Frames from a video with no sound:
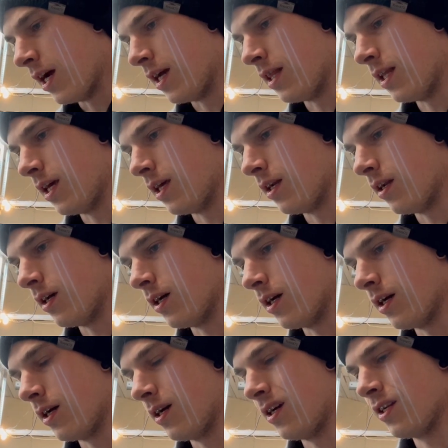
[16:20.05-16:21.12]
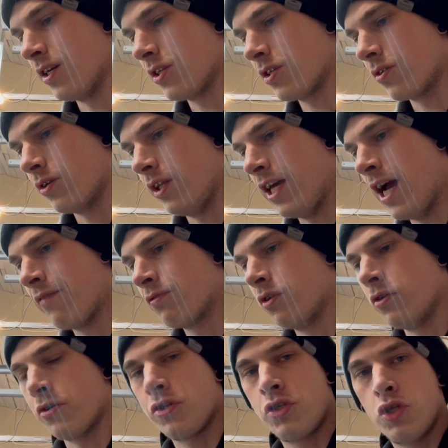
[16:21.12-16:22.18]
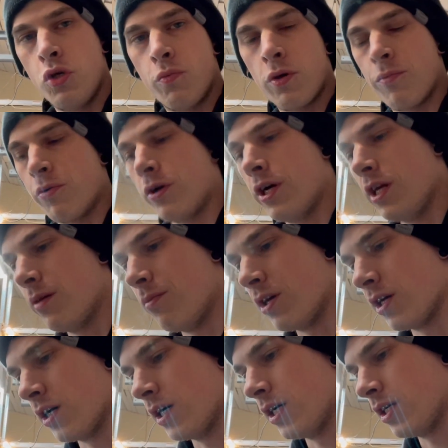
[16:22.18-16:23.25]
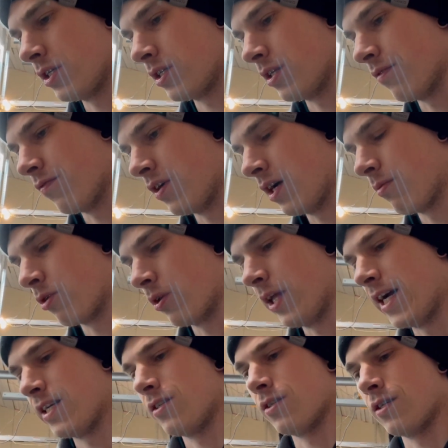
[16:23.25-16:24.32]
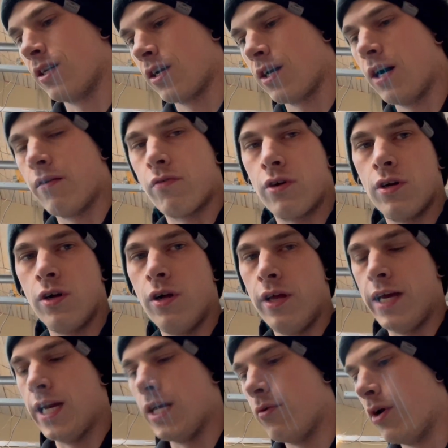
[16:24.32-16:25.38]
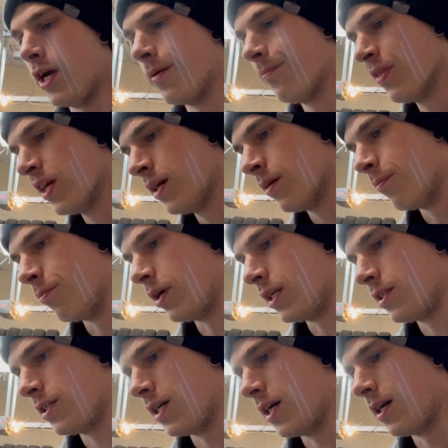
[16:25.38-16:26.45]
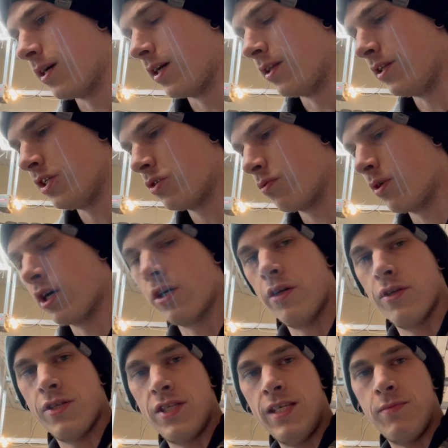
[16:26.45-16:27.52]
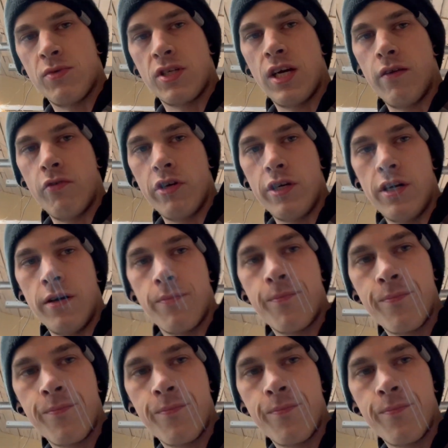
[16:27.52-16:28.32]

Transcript: And then uh, it doesn't really have to look super pretty because the fiberglass is gonna cover it all anyway. But uh, at least we got all the seams covered here.